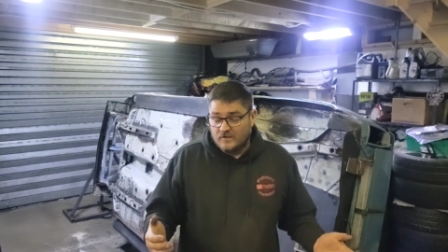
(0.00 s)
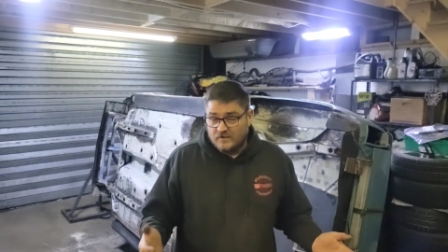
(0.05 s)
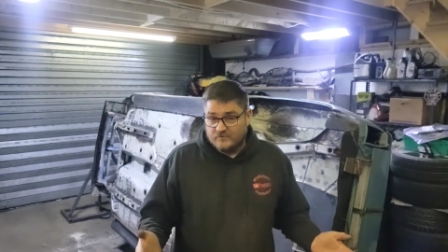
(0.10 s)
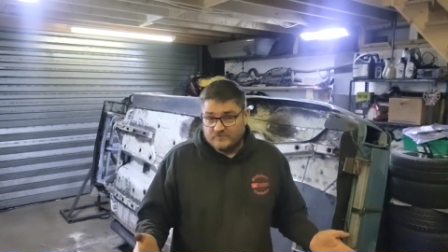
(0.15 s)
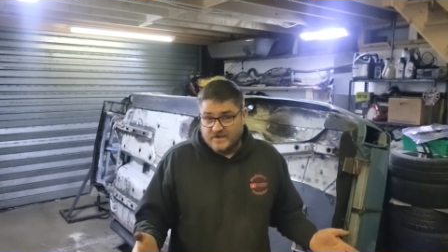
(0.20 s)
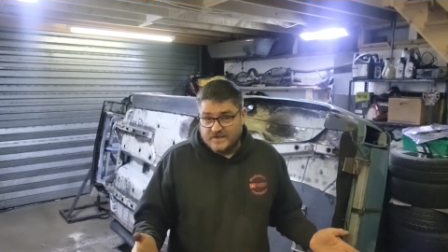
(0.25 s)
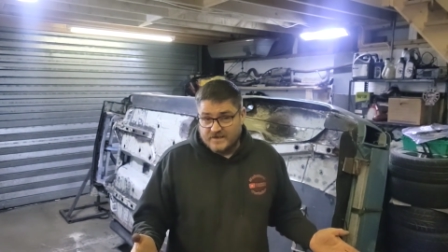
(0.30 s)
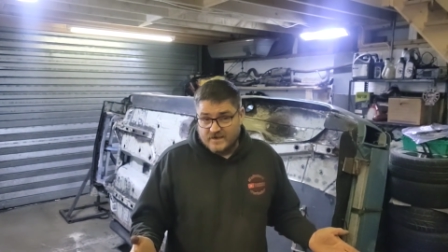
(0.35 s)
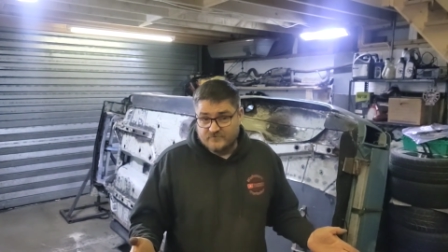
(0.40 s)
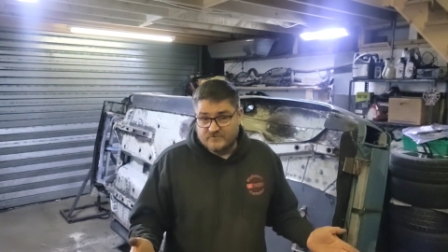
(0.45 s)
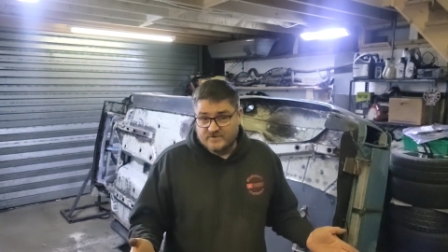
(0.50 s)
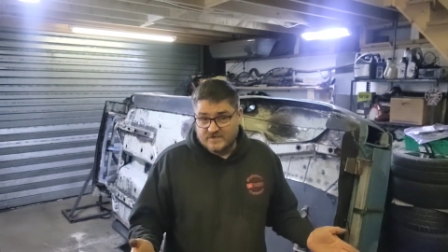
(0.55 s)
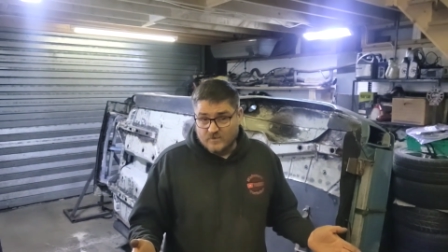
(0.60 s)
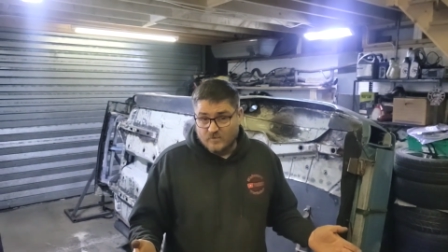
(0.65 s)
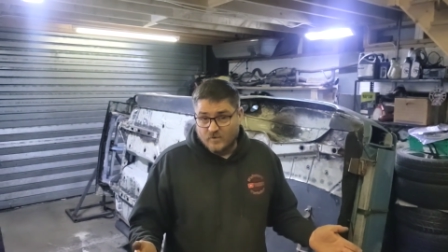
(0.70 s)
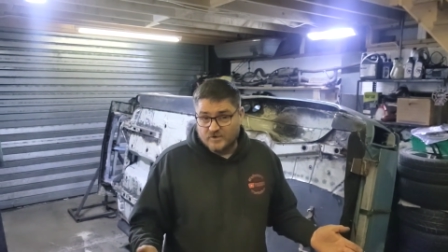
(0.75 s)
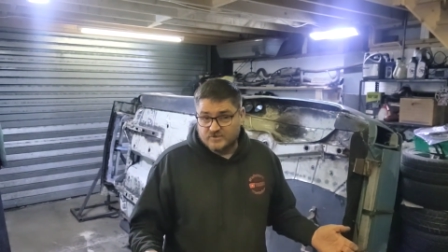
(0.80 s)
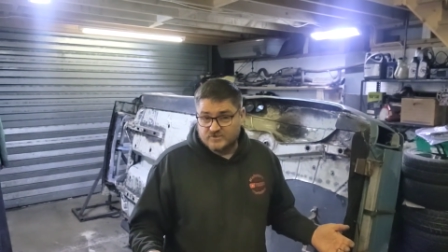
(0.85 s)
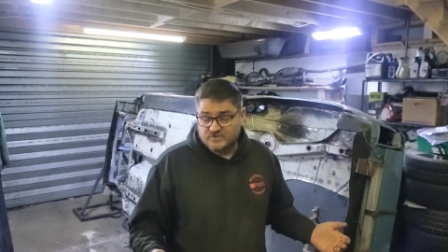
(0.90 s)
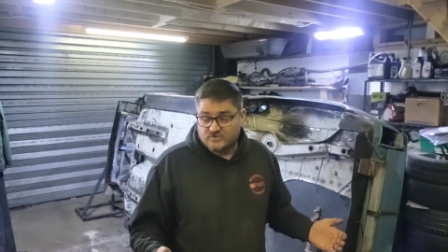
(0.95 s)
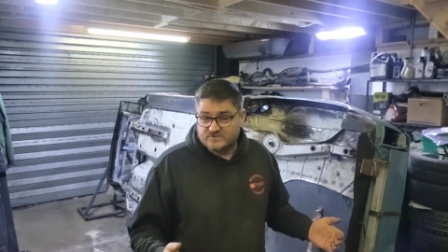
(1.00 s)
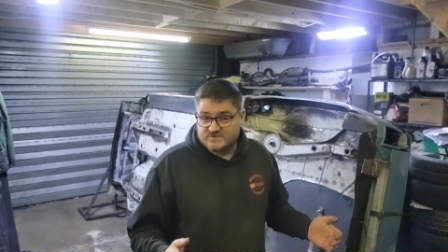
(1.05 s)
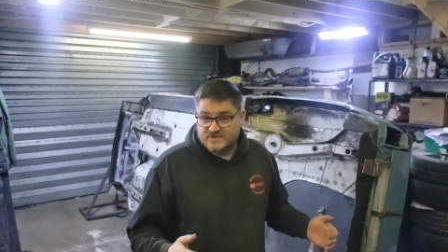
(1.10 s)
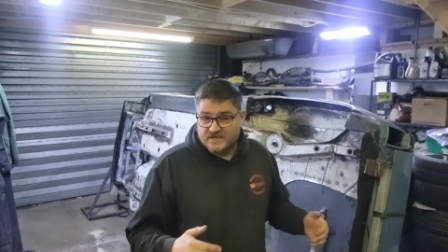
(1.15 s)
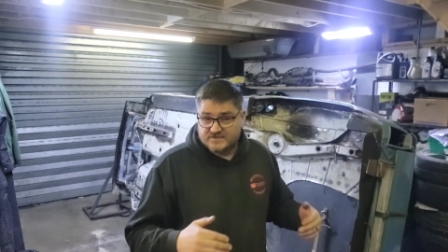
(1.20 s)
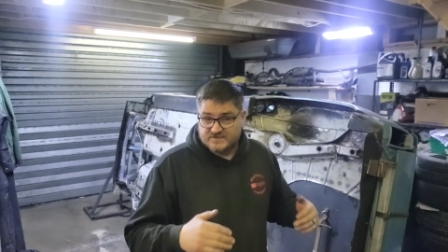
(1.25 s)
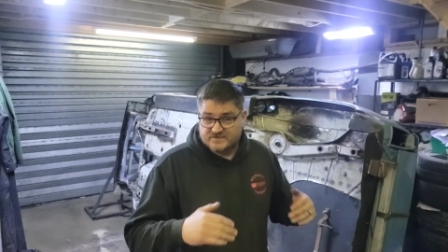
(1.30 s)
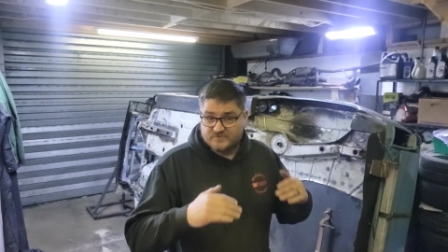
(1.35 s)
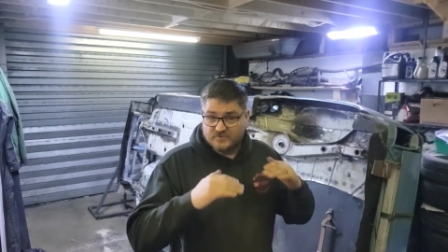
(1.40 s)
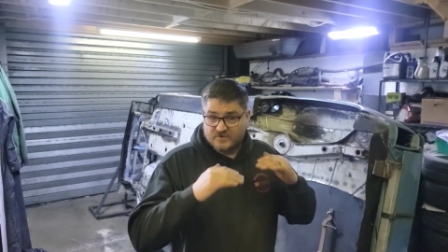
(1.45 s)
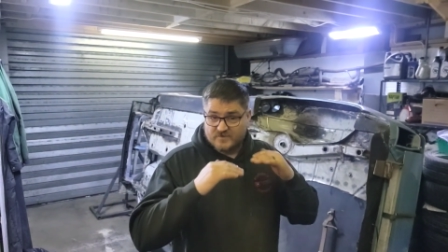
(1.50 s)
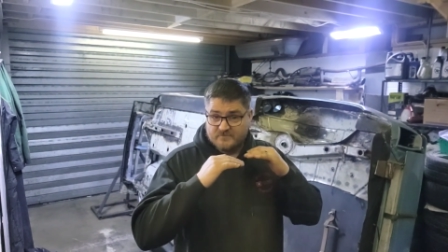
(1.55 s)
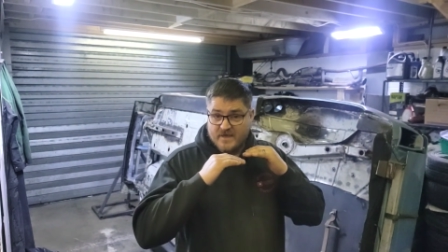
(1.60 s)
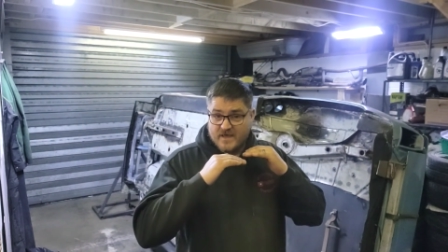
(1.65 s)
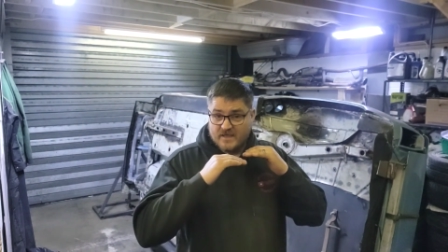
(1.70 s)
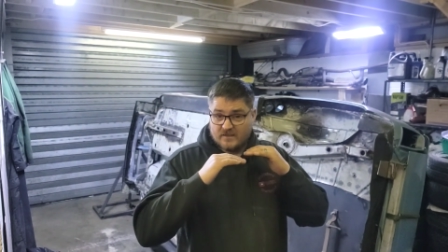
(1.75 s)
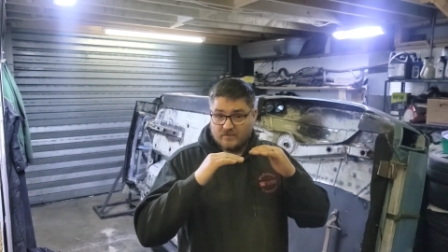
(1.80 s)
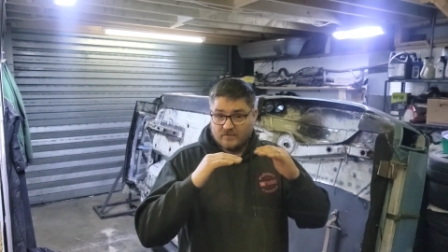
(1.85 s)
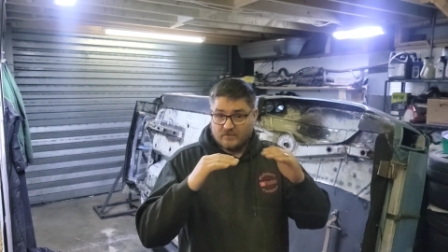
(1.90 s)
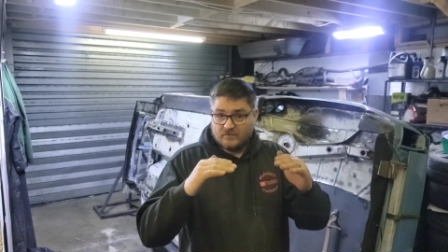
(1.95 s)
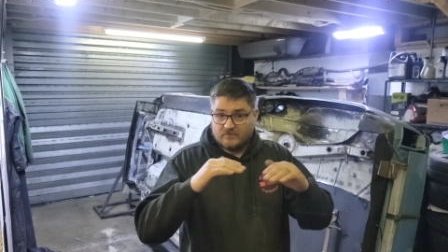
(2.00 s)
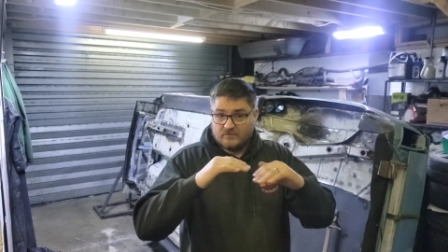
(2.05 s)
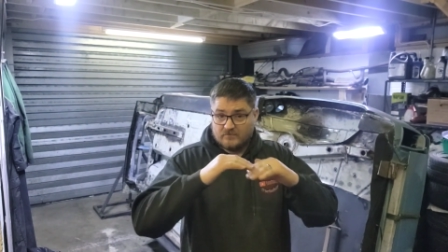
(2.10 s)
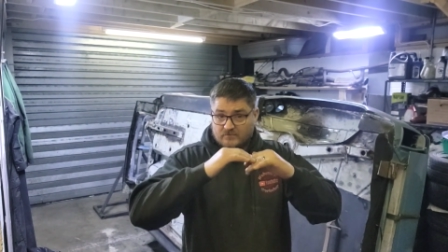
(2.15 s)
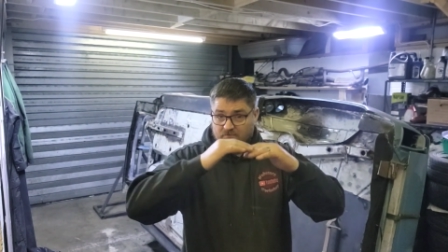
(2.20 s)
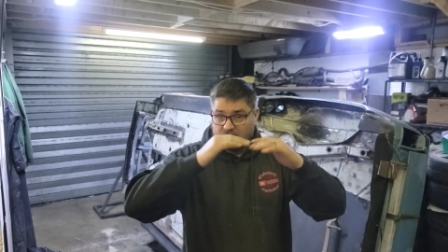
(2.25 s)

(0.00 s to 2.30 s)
like I really want to do, is actually put a metal